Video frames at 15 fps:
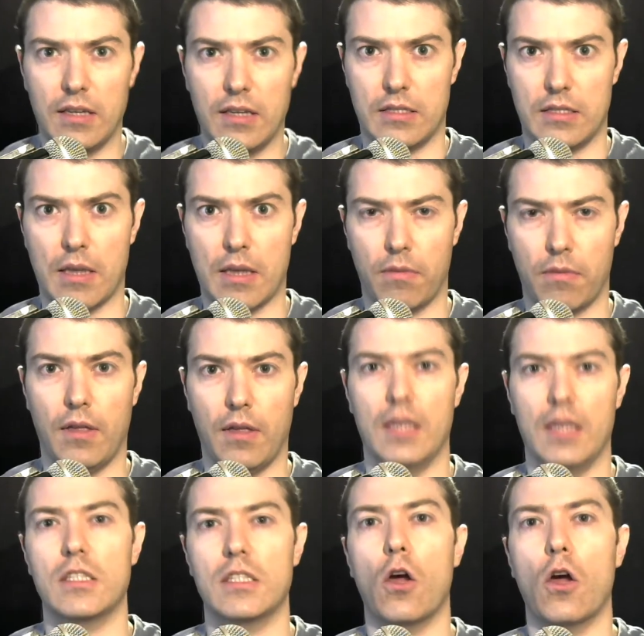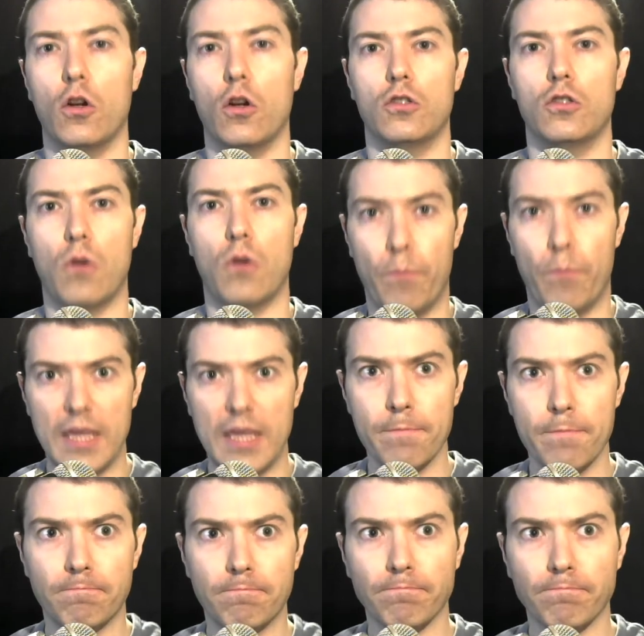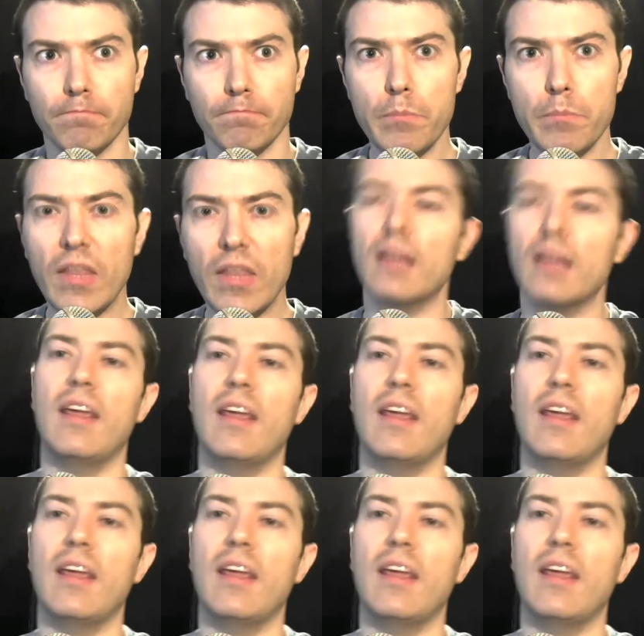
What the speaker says: something is going to be. They